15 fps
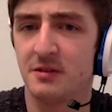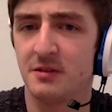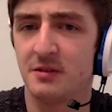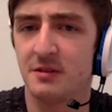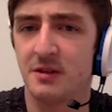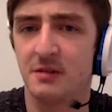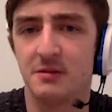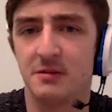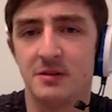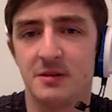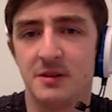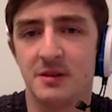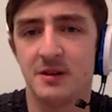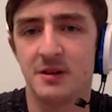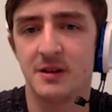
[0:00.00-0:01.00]
No?
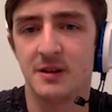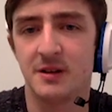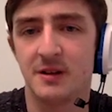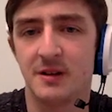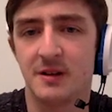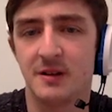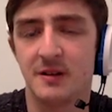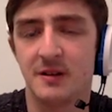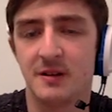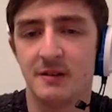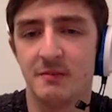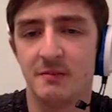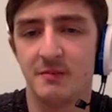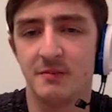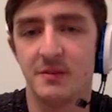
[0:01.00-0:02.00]

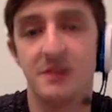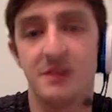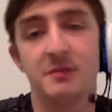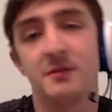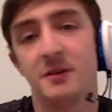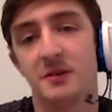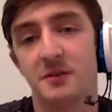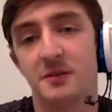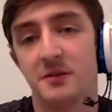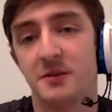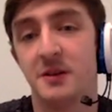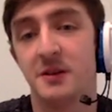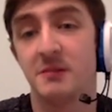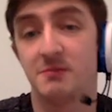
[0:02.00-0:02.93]
No, fair enough, yeah.